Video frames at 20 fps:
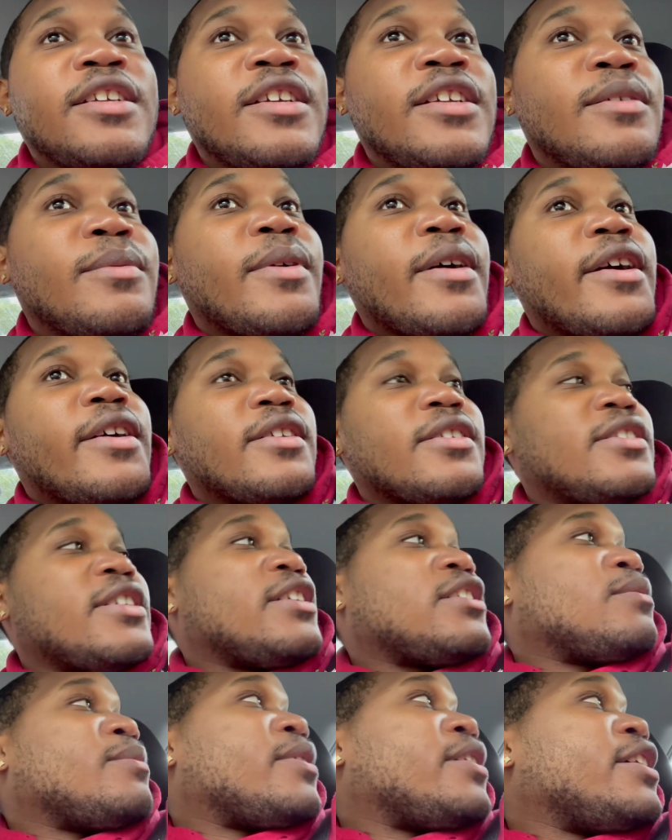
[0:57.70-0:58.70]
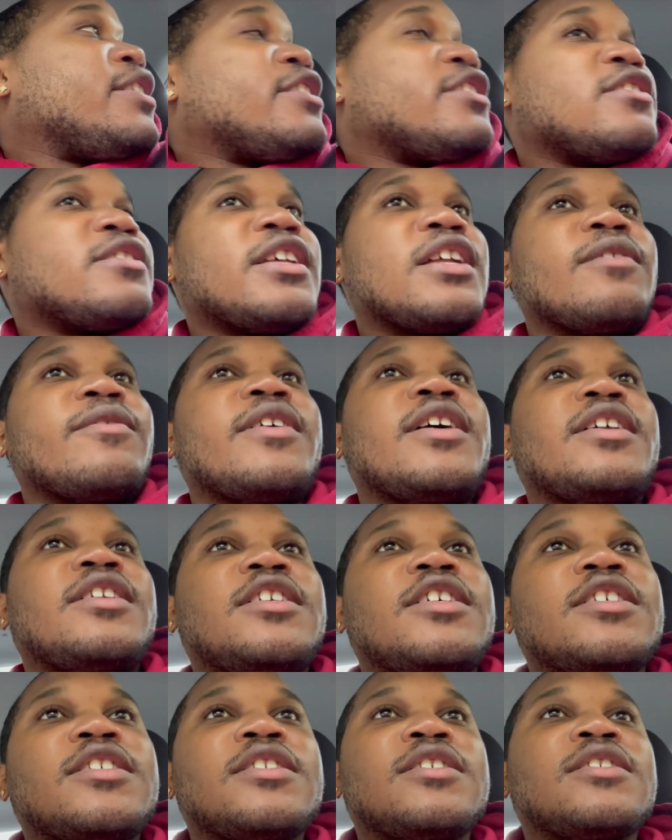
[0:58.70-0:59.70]
he probably the six man. They just stand around
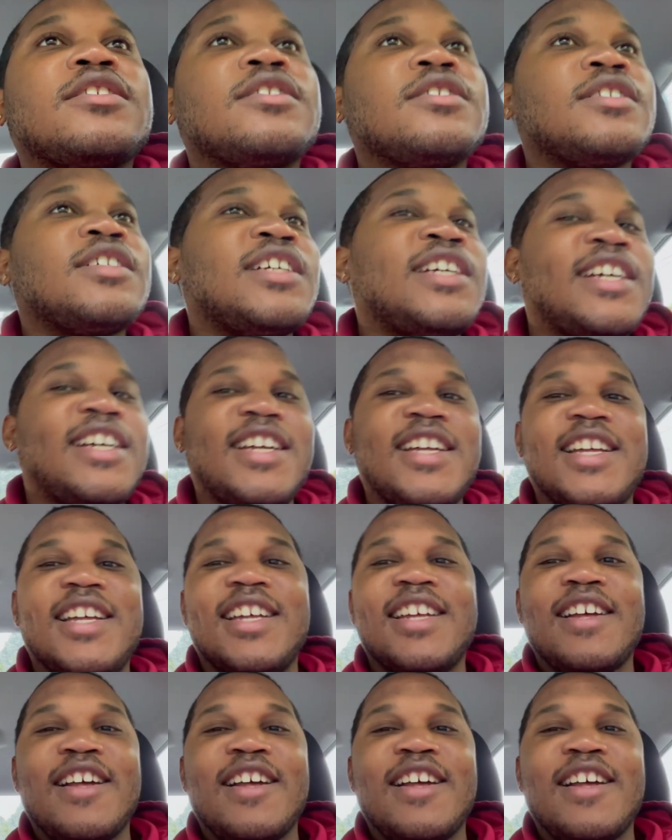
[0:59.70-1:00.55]
looking.